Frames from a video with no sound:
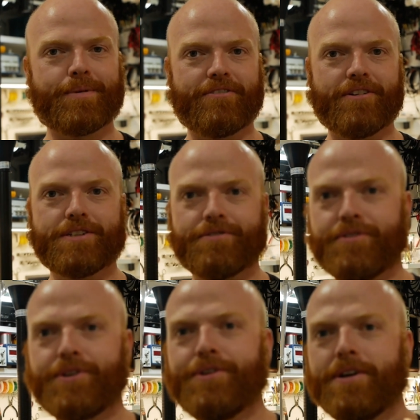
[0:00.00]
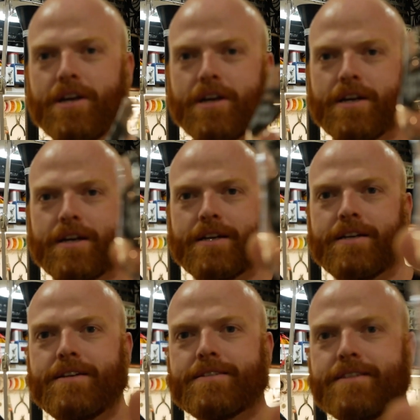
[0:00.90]
beverage review,
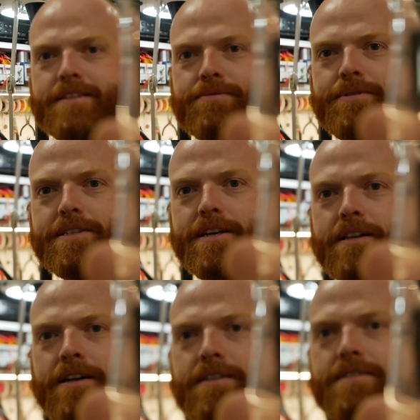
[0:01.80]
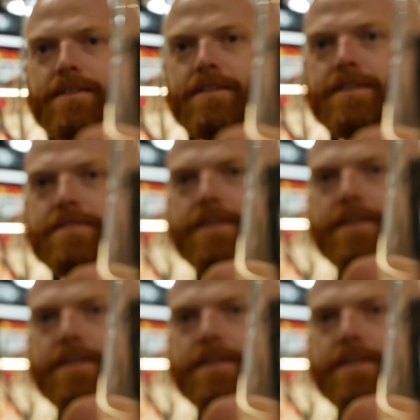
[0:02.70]
using this whiskey glass so it doesn't